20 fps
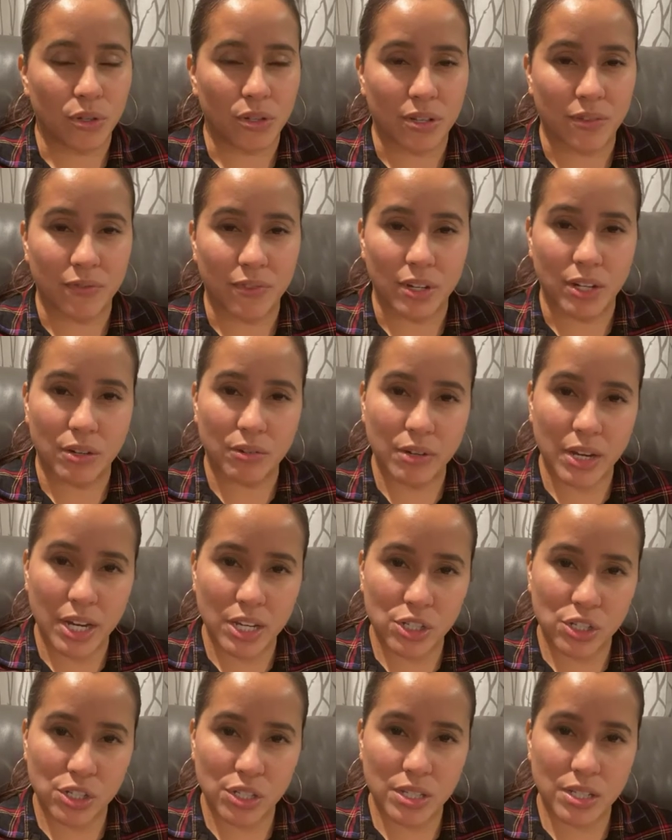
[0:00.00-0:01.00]

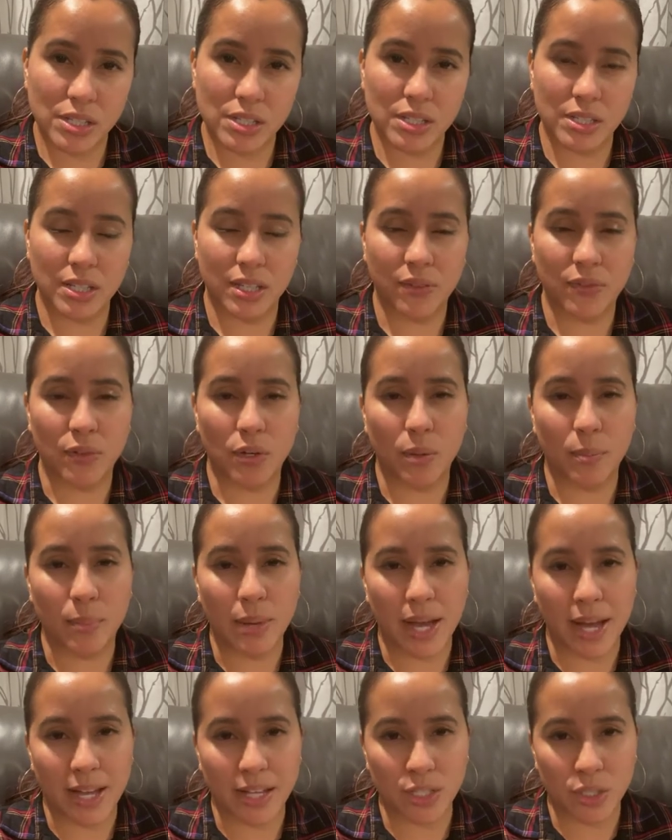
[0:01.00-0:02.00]
configurations, default
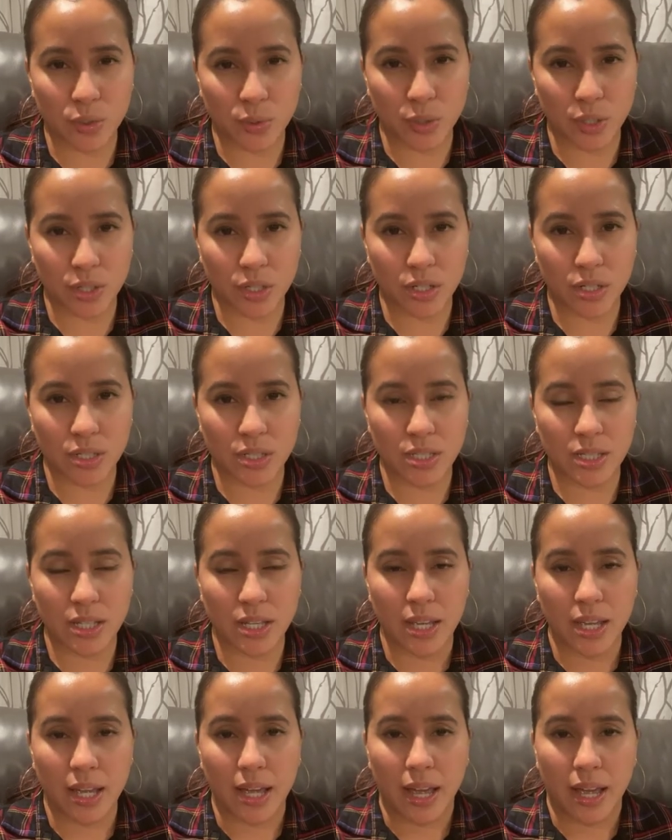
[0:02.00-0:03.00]
passwords,
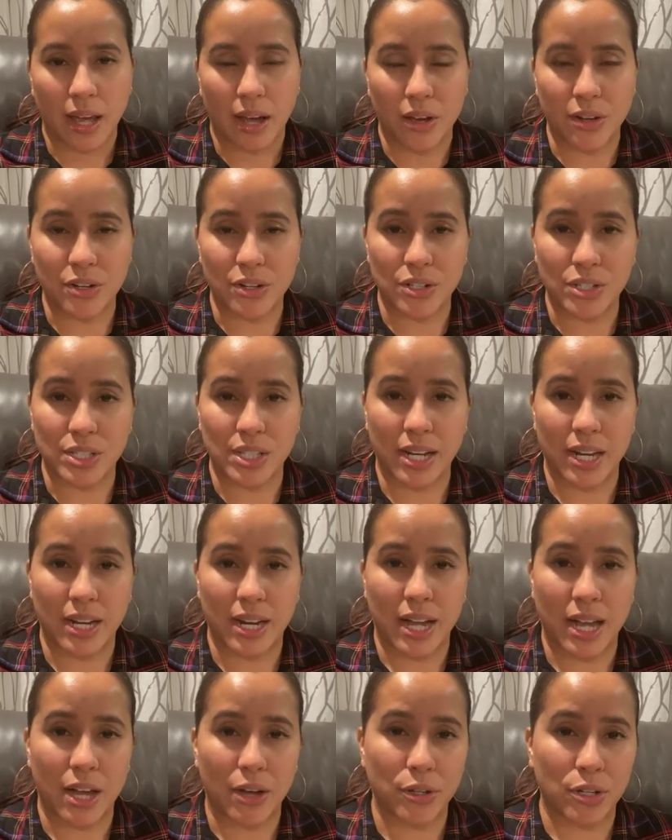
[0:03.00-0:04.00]
understand
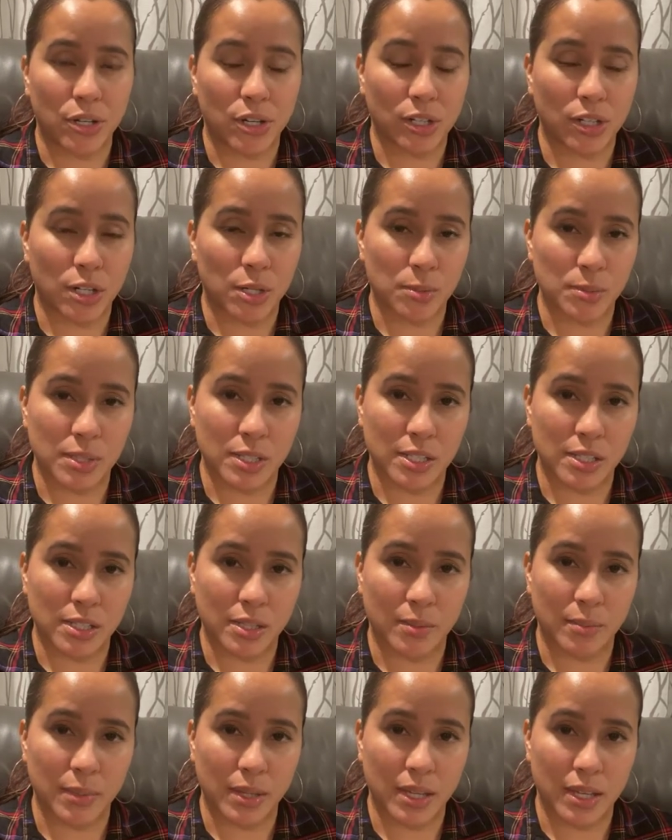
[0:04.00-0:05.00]
how your alarm
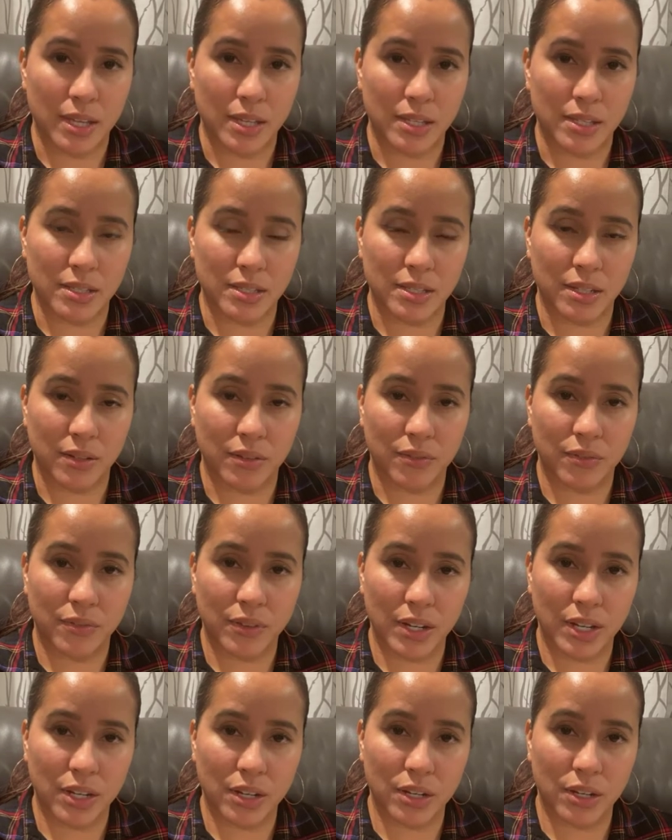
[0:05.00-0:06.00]
system is
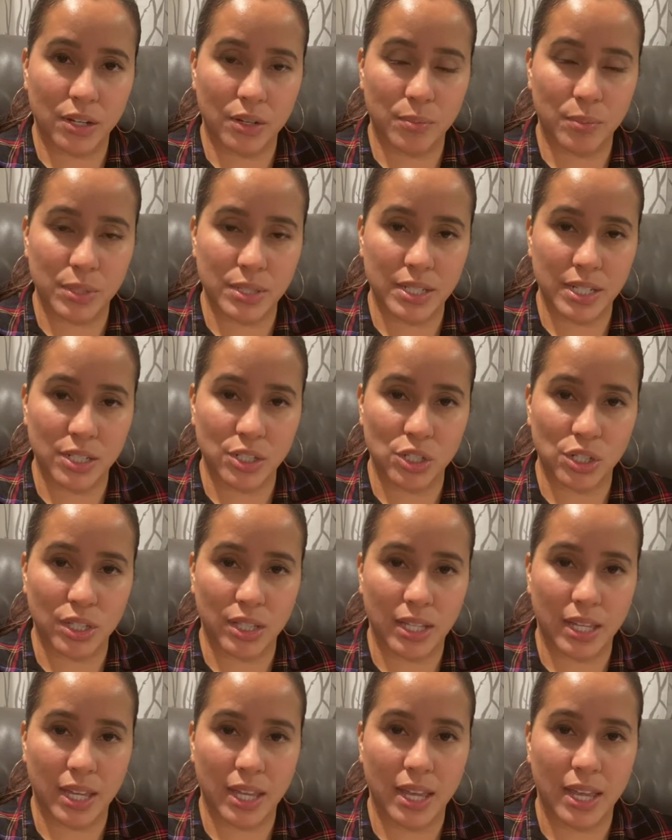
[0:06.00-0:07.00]
configured
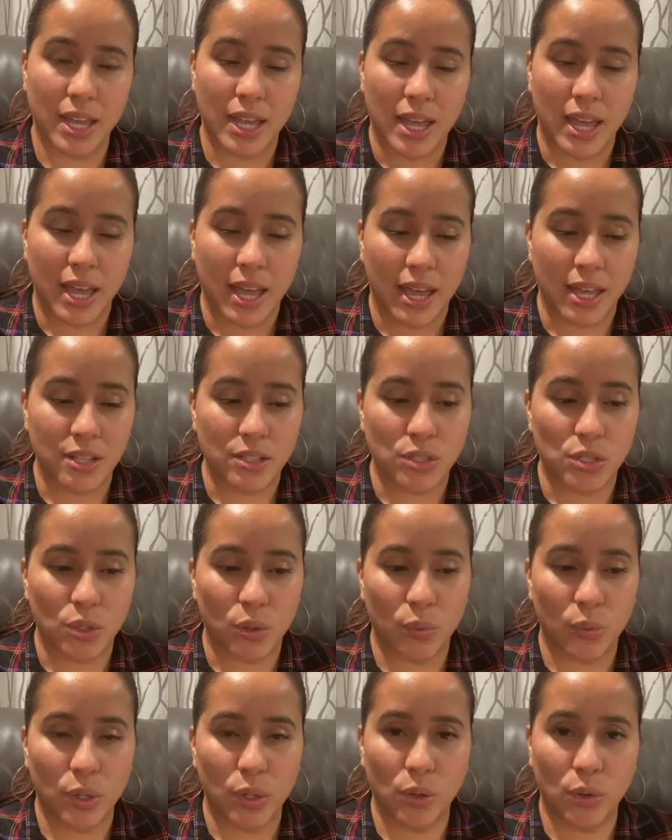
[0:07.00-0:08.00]
potentially. And so
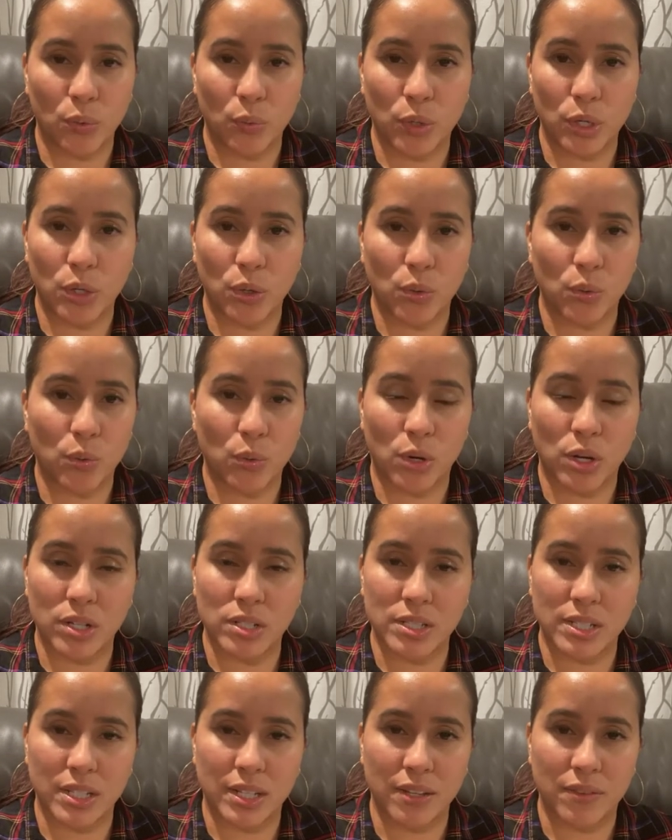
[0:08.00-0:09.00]
we don't want
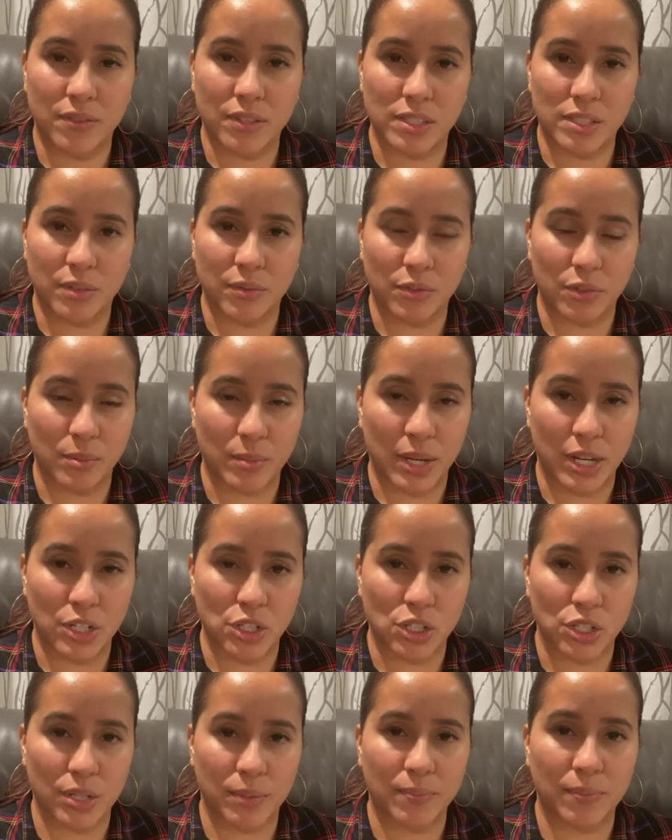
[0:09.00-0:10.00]
to give this
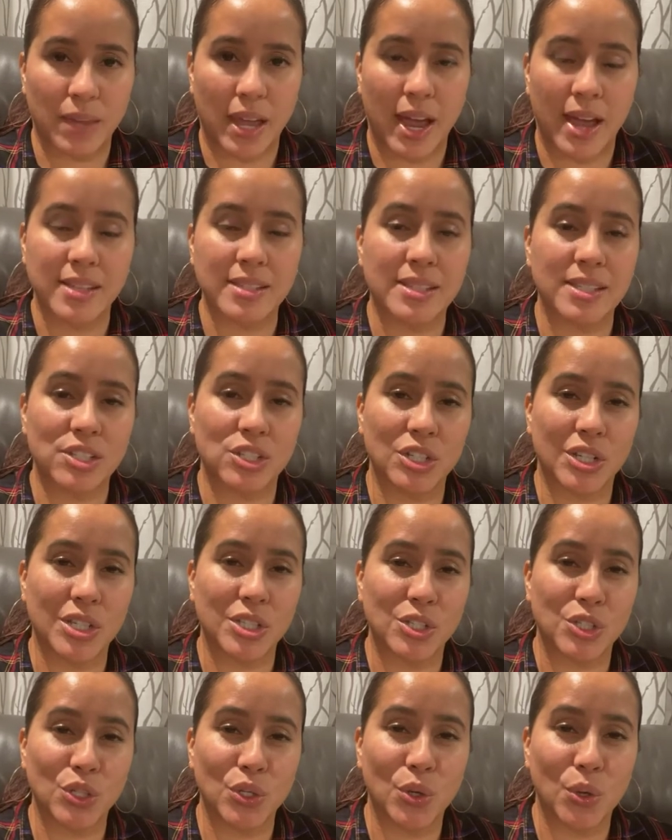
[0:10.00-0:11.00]
information. I
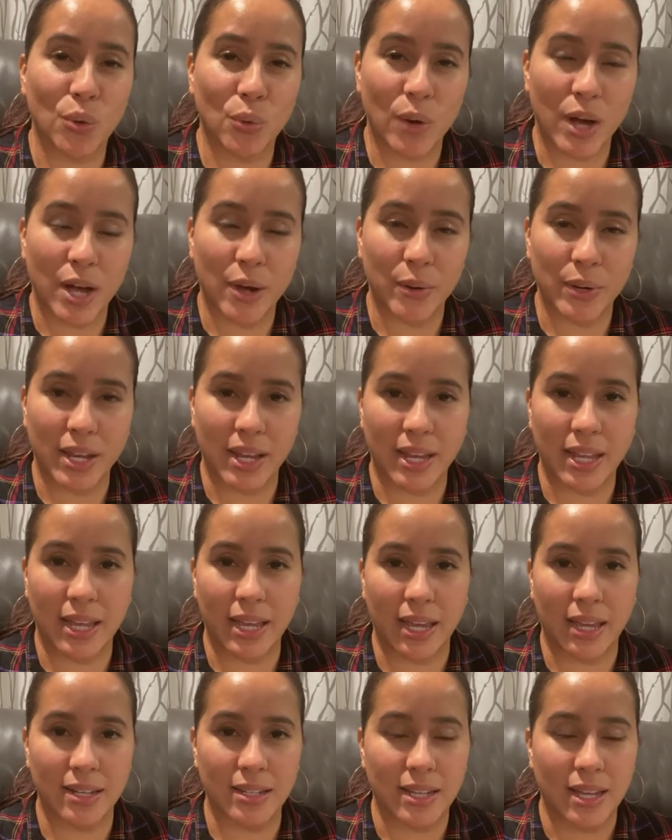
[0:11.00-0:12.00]
suggest you go out and
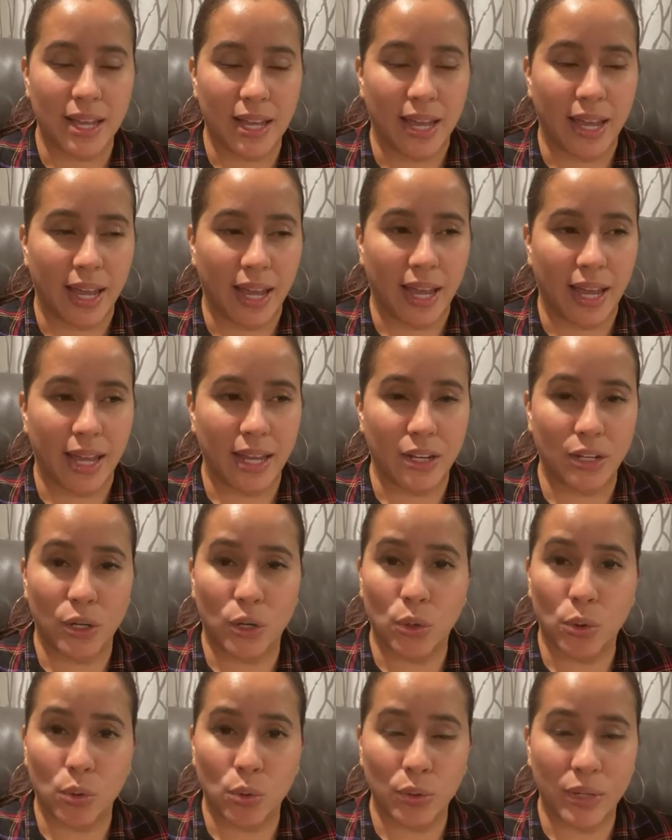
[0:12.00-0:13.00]
get a
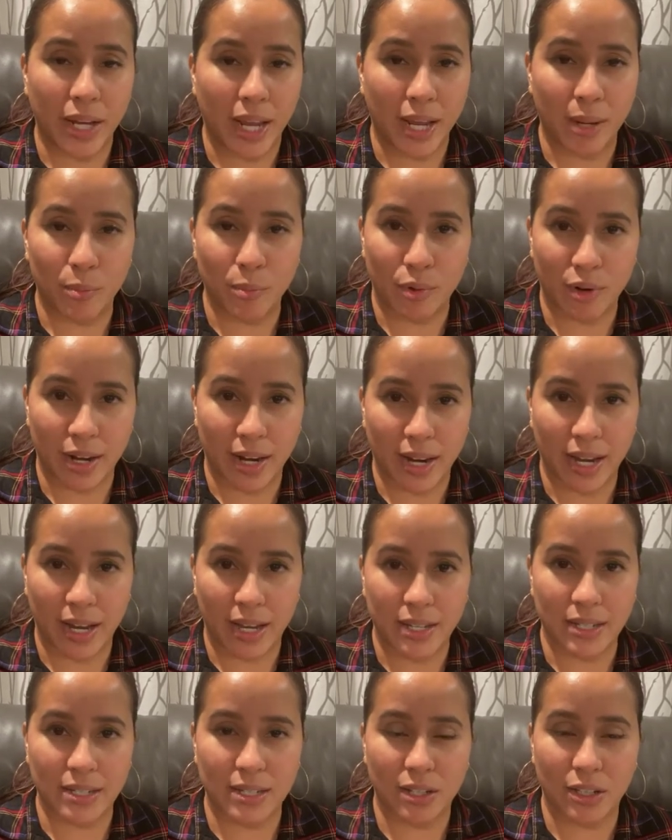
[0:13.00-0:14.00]
no name
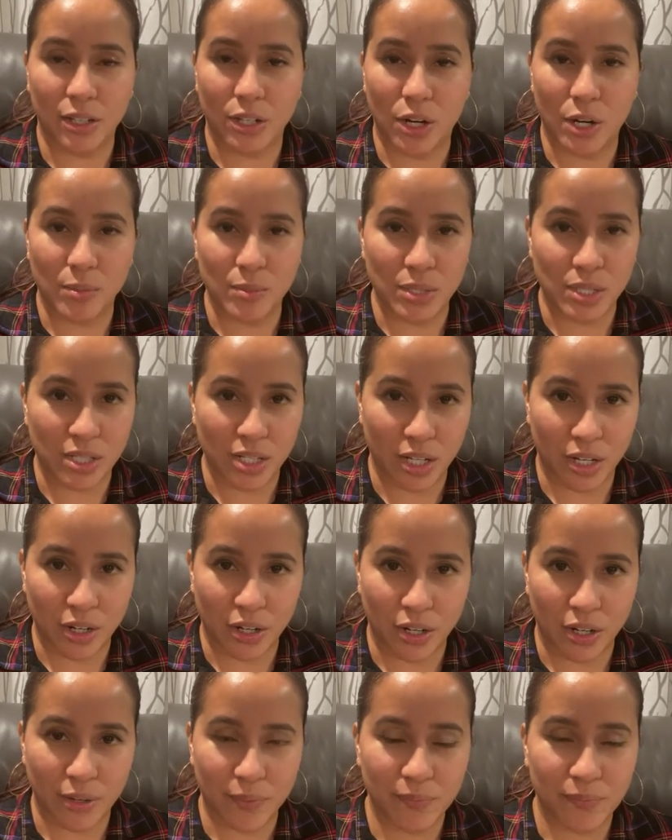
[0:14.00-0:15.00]
brand alarm
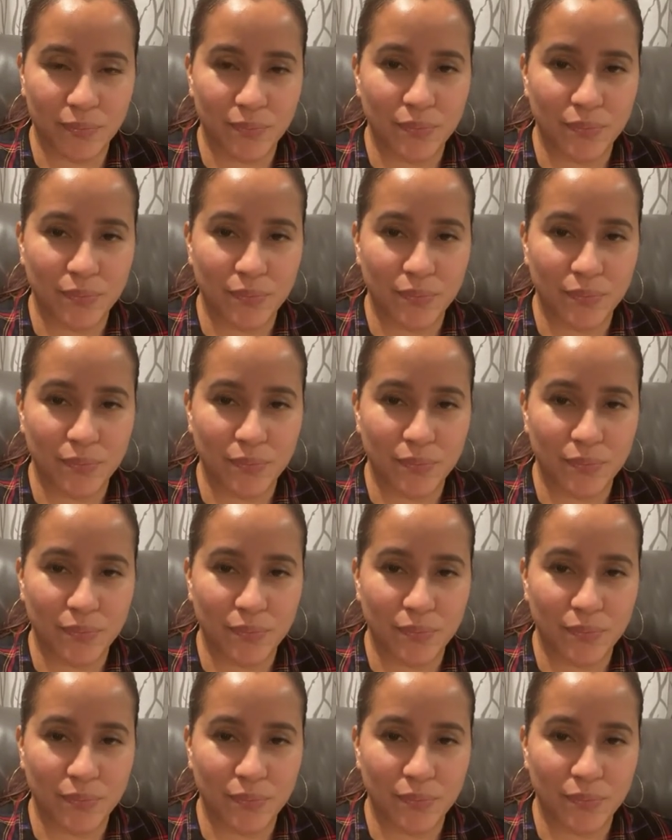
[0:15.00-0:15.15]
sticker,